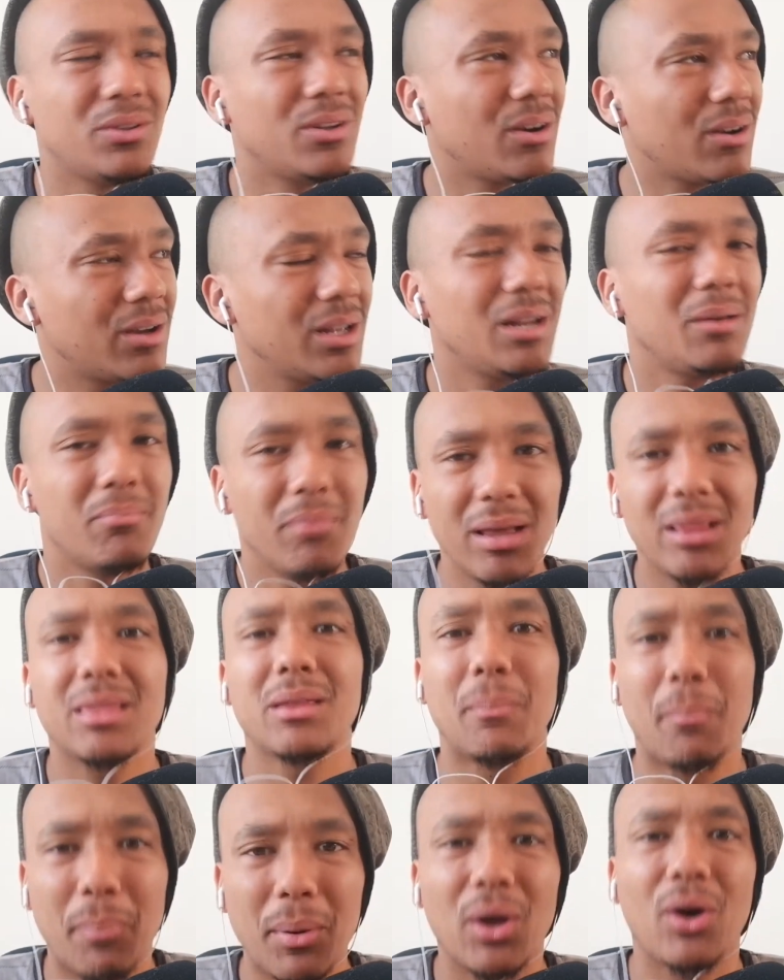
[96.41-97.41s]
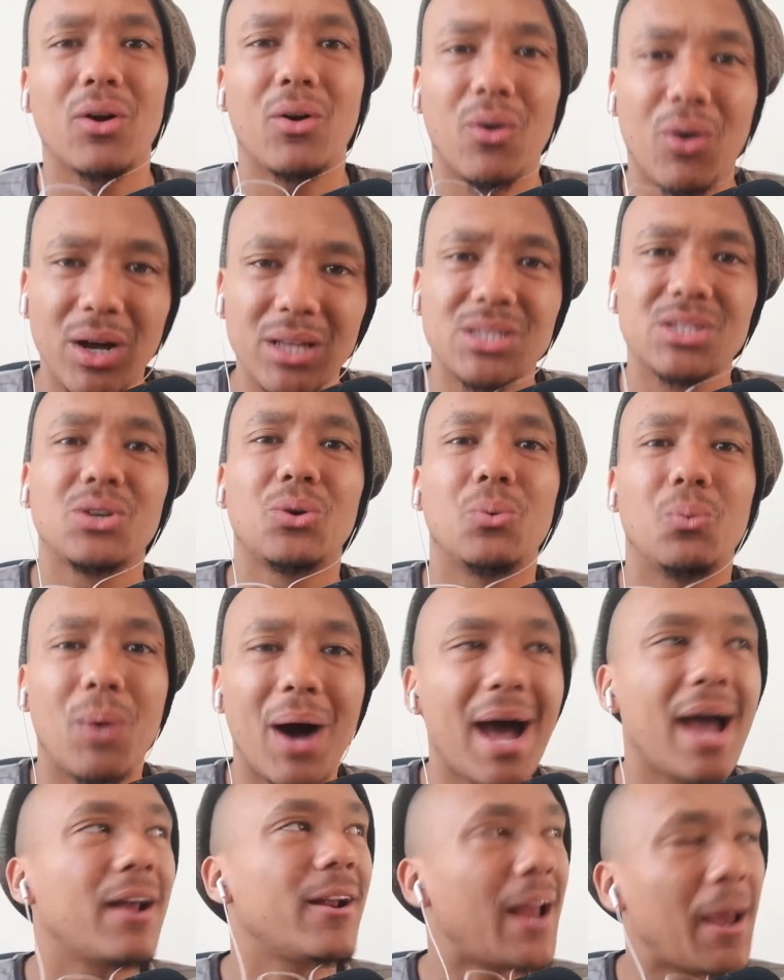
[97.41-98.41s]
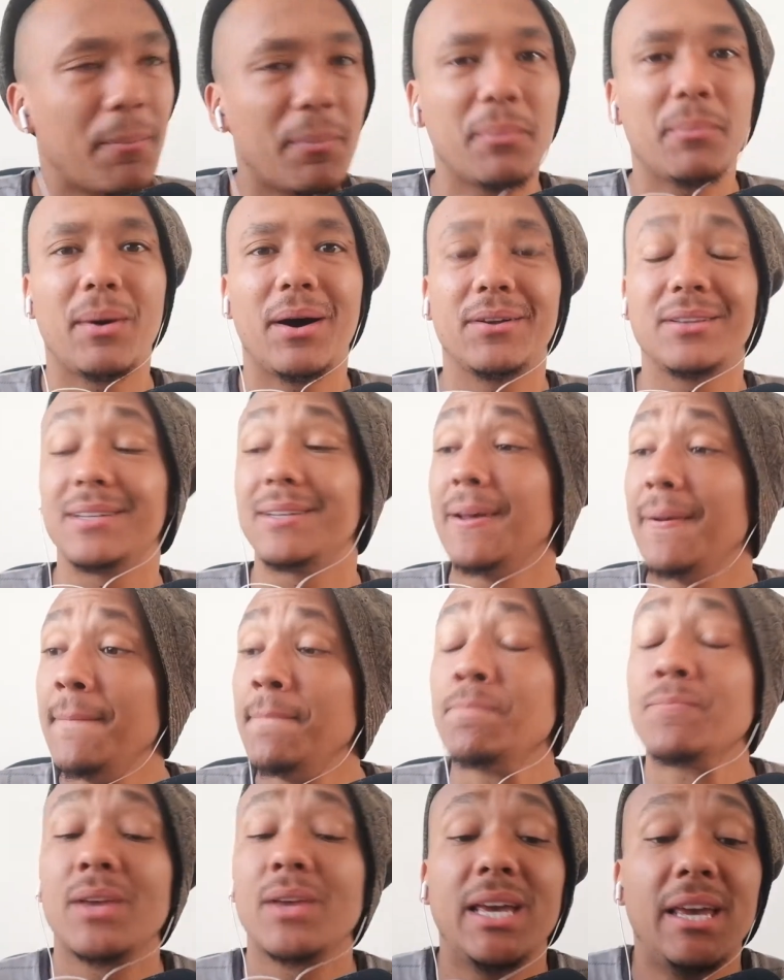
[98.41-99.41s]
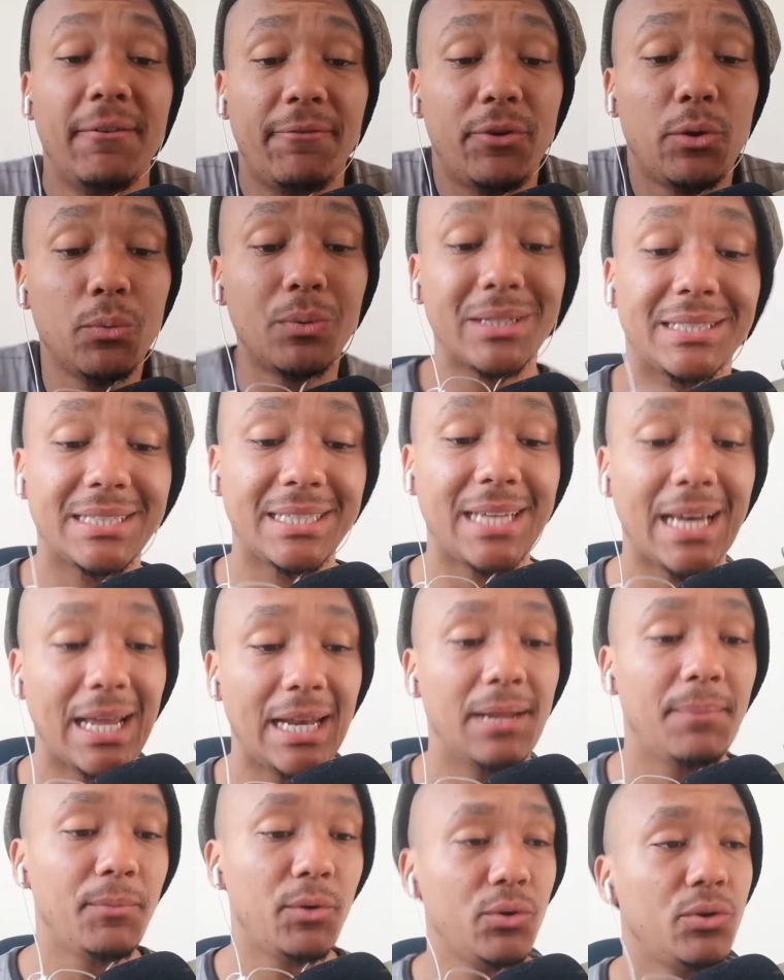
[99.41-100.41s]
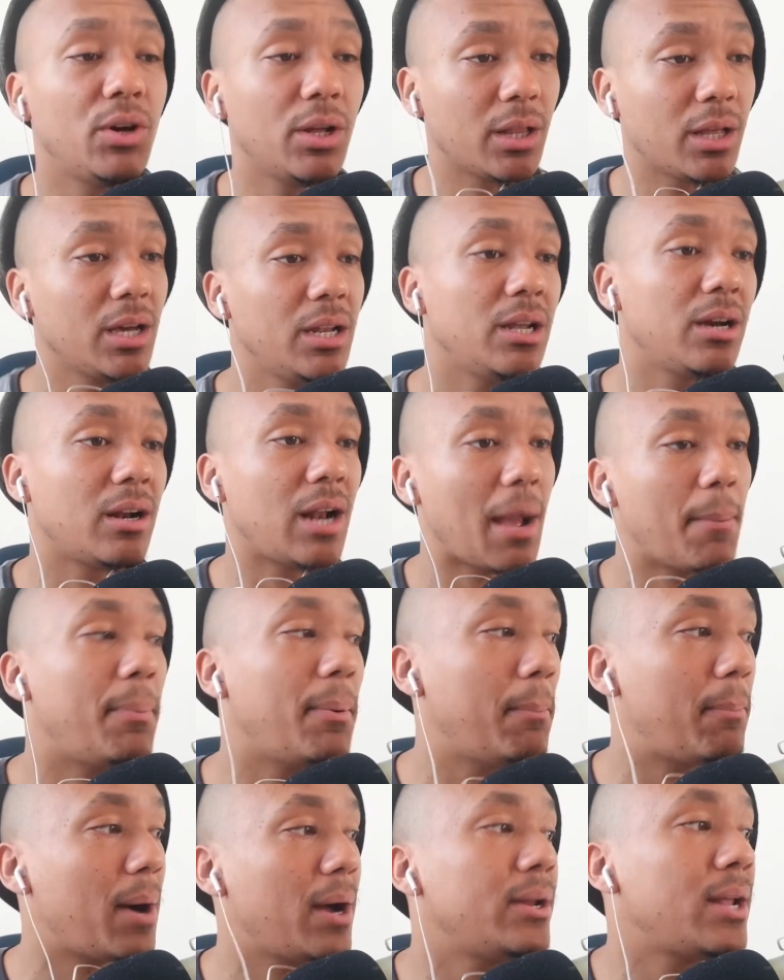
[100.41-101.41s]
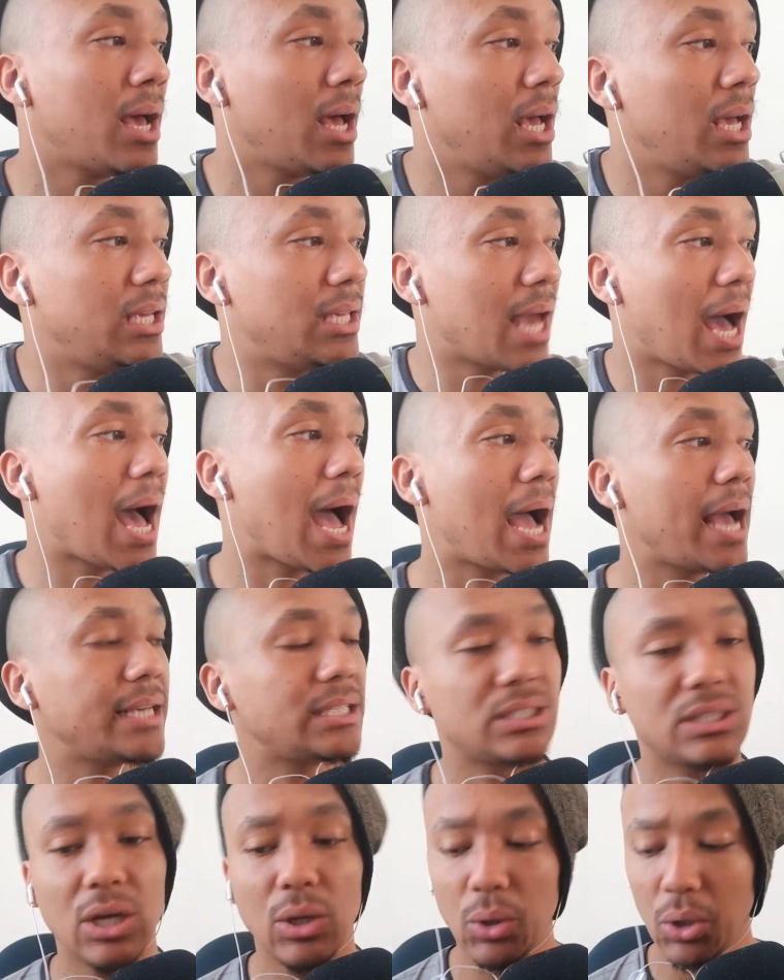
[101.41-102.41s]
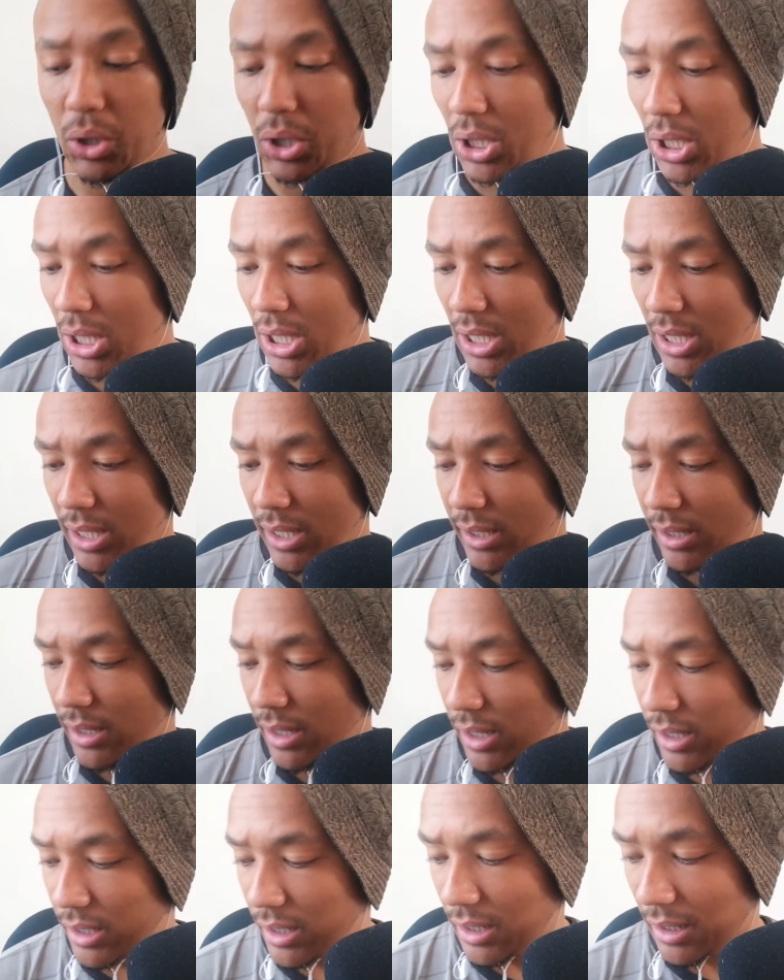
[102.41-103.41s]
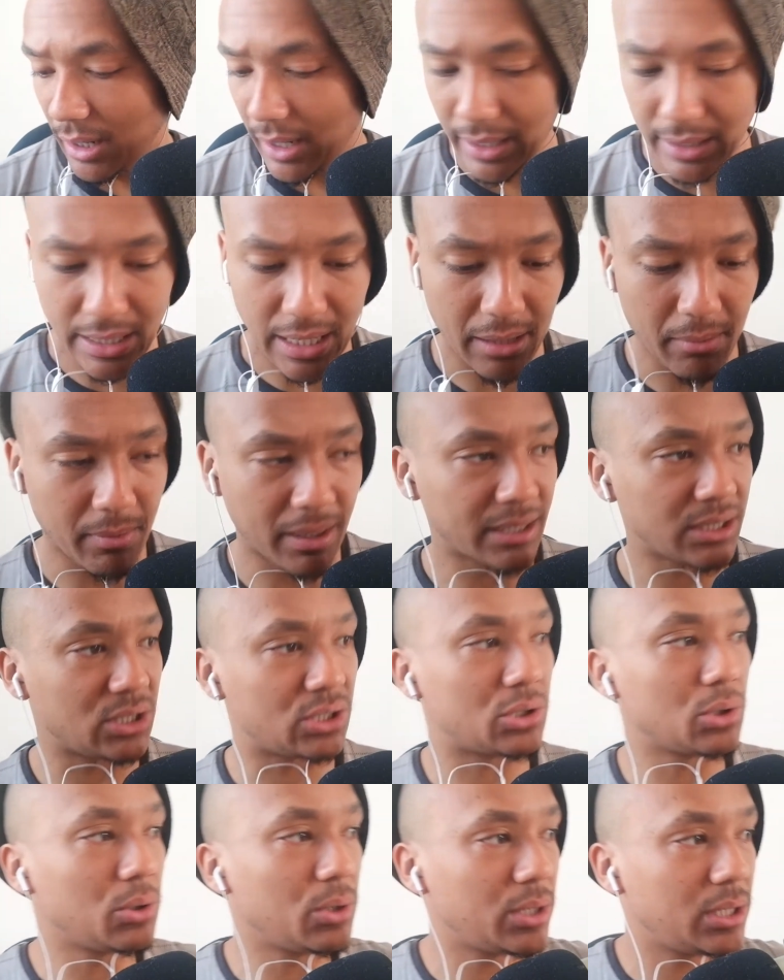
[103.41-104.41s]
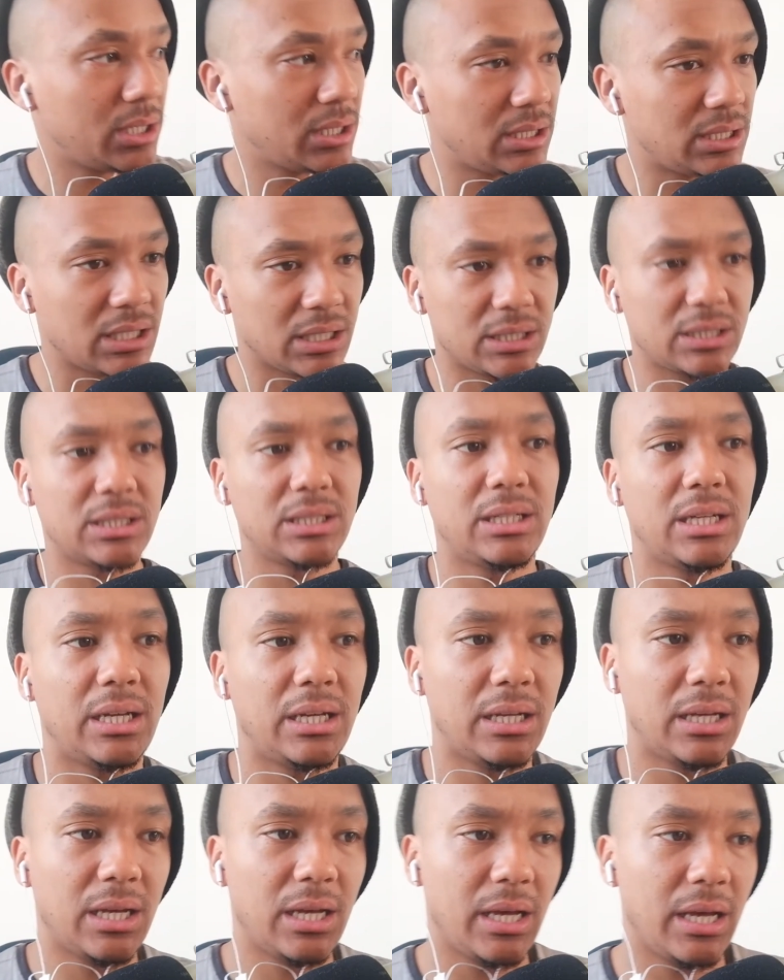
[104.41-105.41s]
You're not gonna make the block hot. So why rap about it? If you a scallum, you're not gonna rap about. Yeah, I stole that man's Jordans yesterday.